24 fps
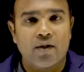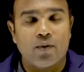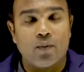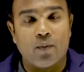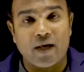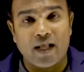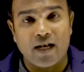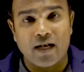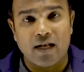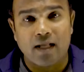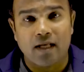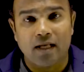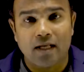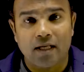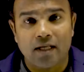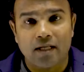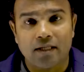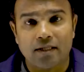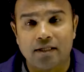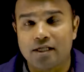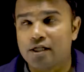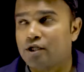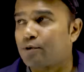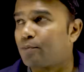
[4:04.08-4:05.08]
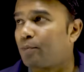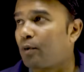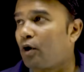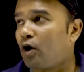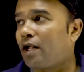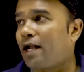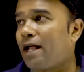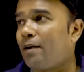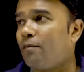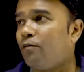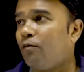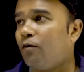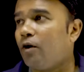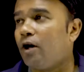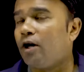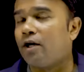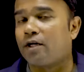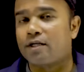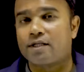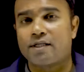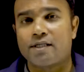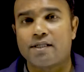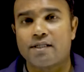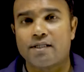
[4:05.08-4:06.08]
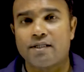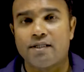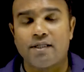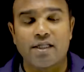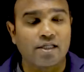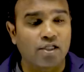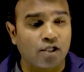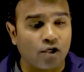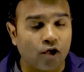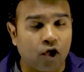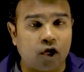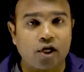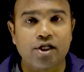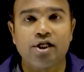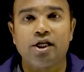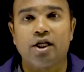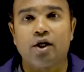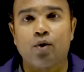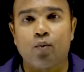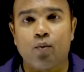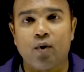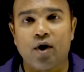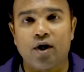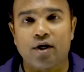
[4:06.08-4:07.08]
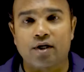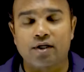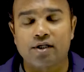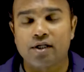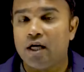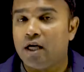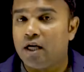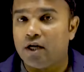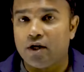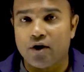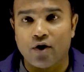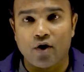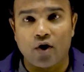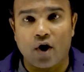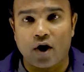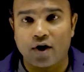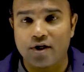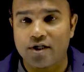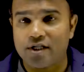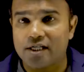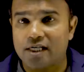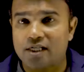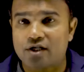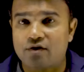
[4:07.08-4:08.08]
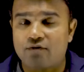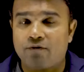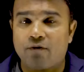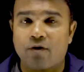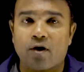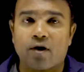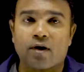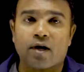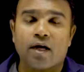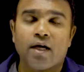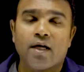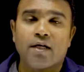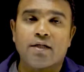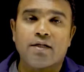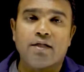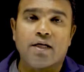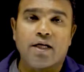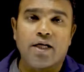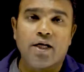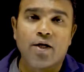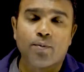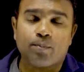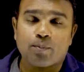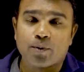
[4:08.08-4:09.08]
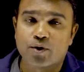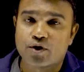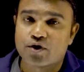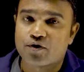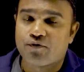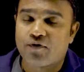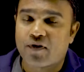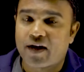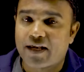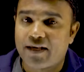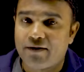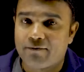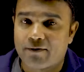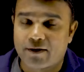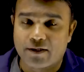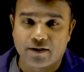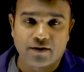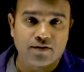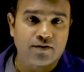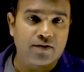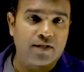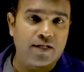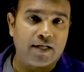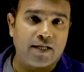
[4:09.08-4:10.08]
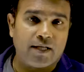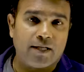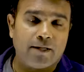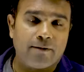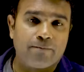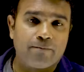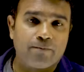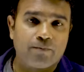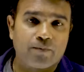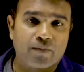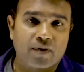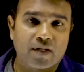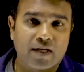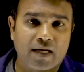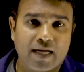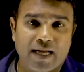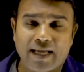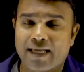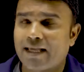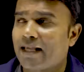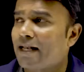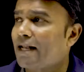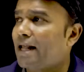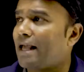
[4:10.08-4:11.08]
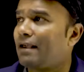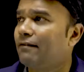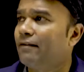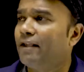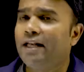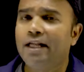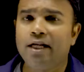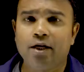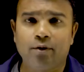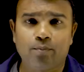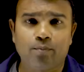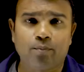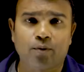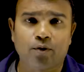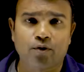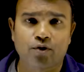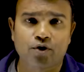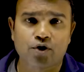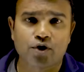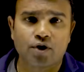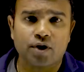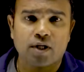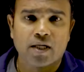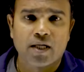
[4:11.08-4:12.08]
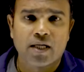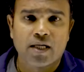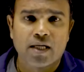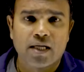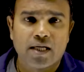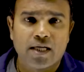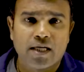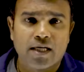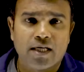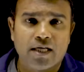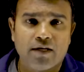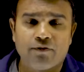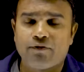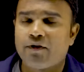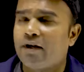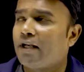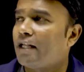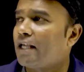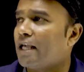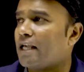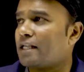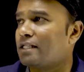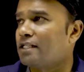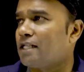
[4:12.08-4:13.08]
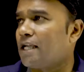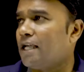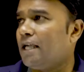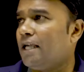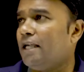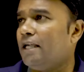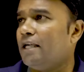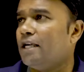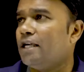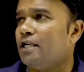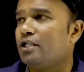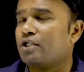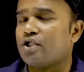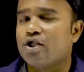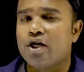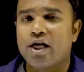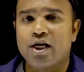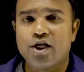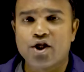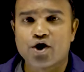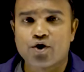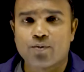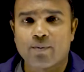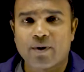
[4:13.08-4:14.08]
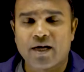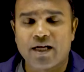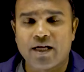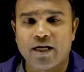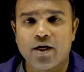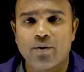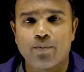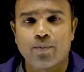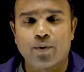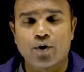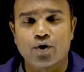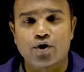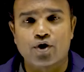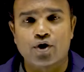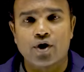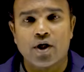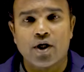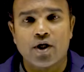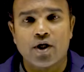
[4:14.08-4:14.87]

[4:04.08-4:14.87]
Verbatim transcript: Well, this program works, this logic works not just for the inputs five and three. I can have any input. If in case I change my input